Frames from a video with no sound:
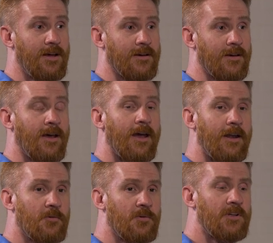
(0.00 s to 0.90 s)
Yeah,
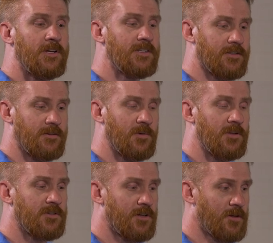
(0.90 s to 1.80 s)
and it really is. I
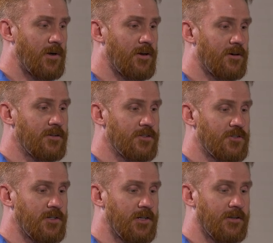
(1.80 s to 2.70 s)
mean, you talk about
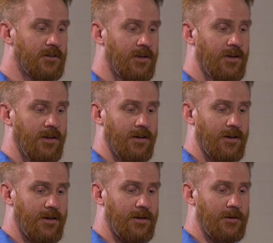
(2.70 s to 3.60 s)
artistry and
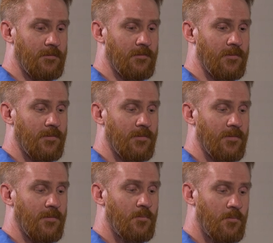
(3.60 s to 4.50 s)
um,
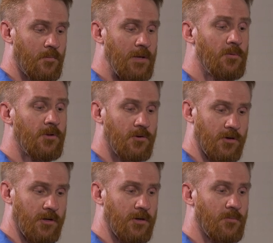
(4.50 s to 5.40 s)
people who
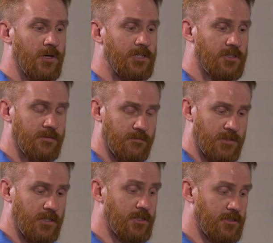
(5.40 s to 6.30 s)
are good at preaching,
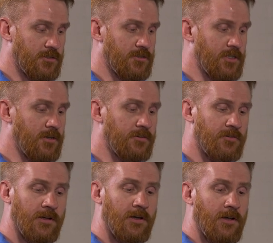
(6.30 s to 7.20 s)
such as yourself,
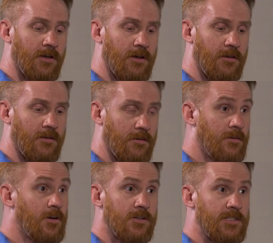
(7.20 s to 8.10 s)

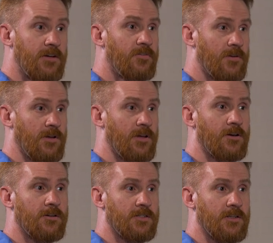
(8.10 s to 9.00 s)
there is definitely an
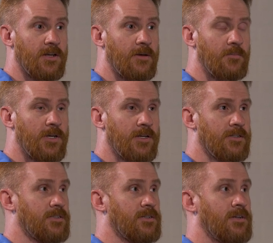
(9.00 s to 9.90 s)
art to that
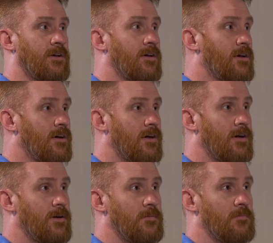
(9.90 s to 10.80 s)
because
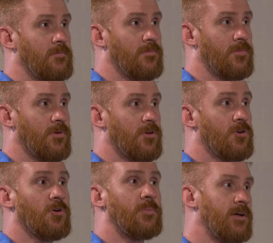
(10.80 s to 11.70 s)
um,
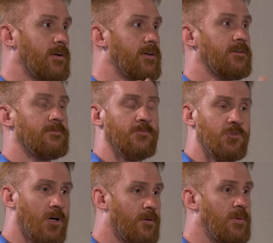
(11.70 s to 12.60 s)
your ability to
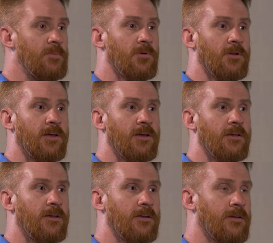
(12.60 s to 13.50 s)
draw people
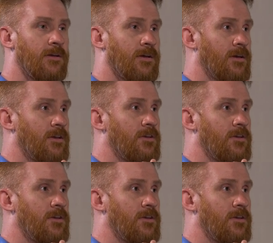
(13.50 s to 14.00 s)
in and